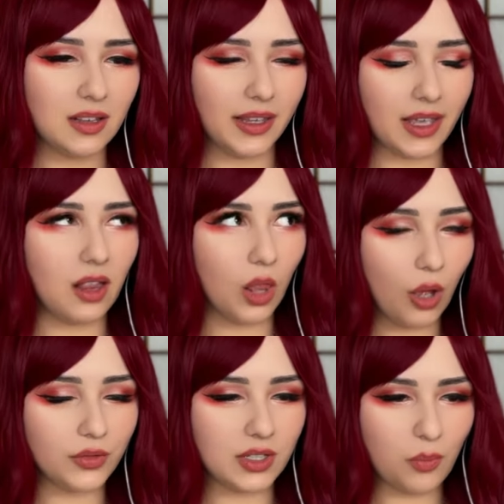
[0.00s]
like, a
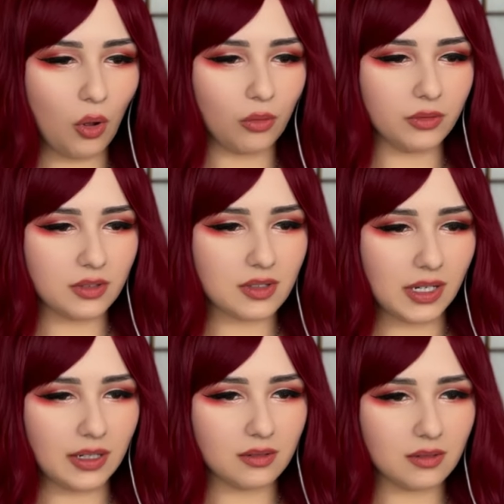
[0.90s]
lot of these points
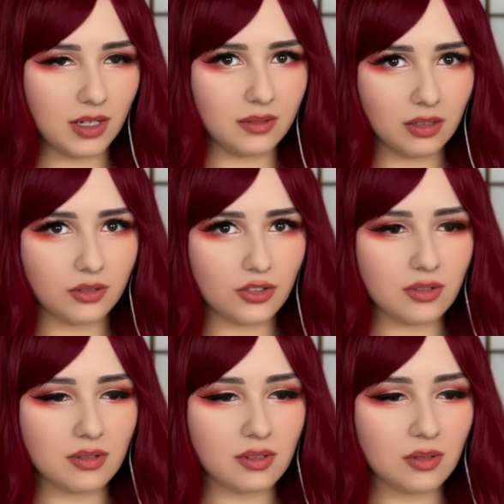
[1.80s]
in
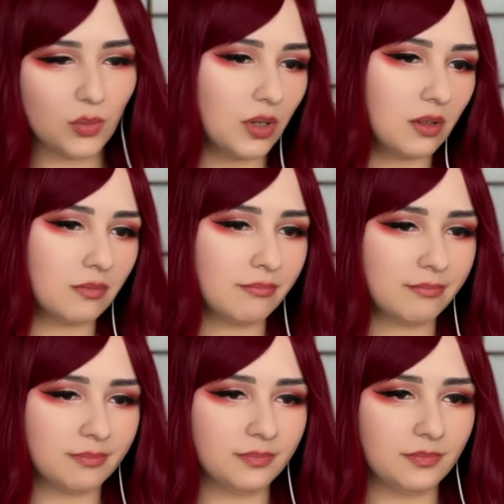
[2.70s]
intelligence. But
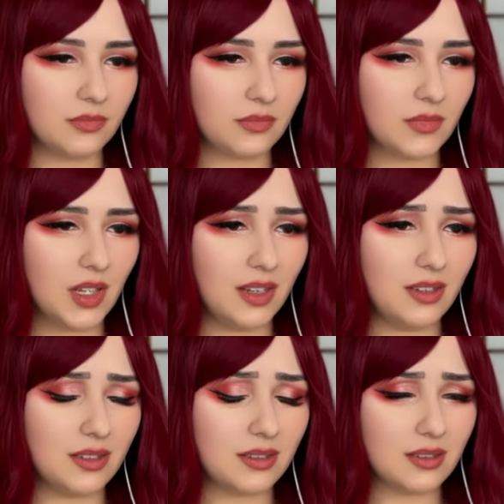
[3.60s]

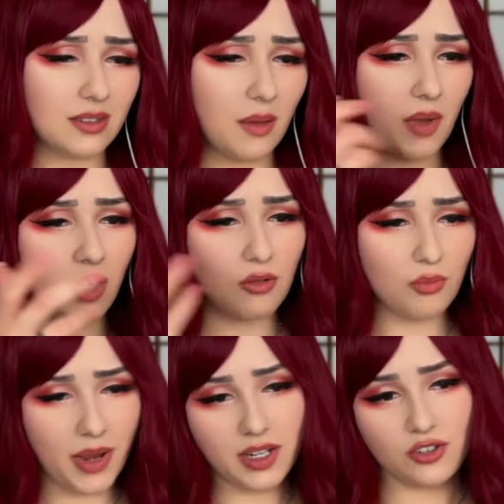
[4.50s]
he's somehow
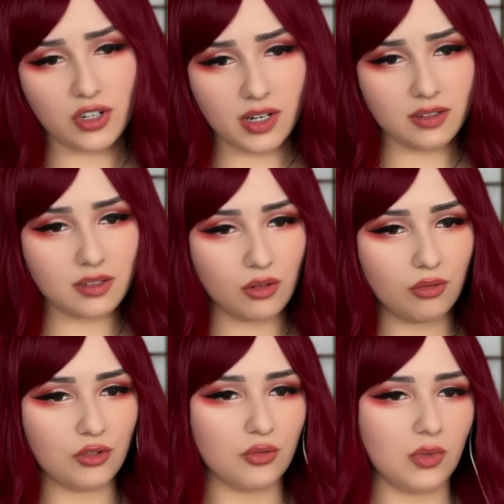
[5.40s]
managing it,
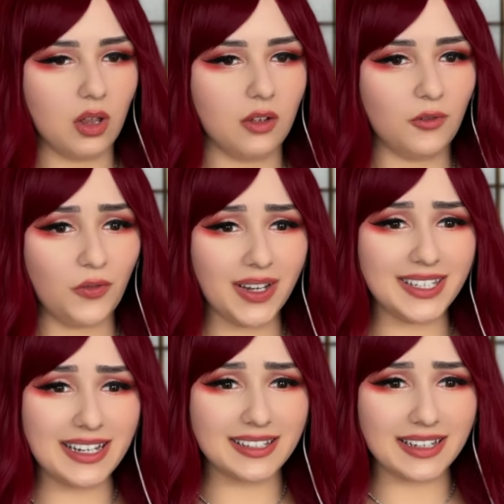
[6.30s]
so...
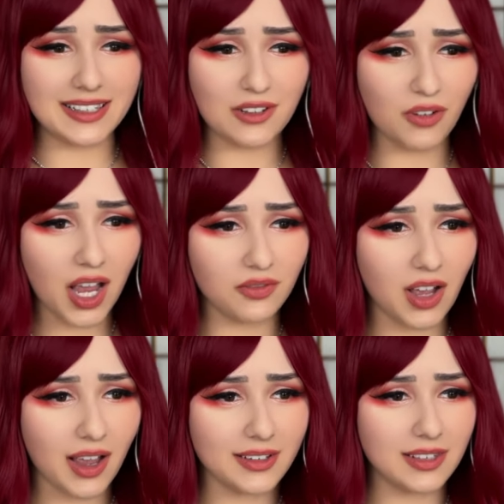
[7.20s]
Fatigue 65,
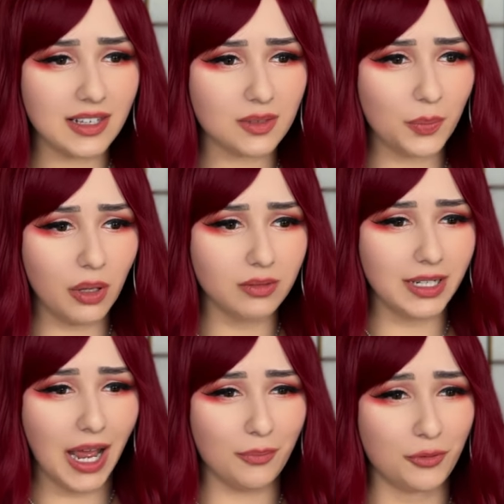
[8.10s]
guys, is
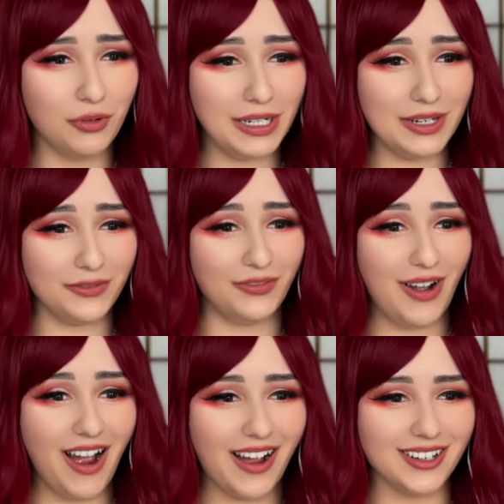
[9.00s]
building up really
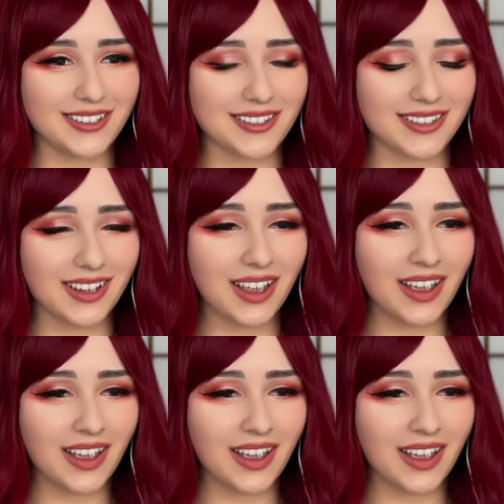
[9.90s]
fast!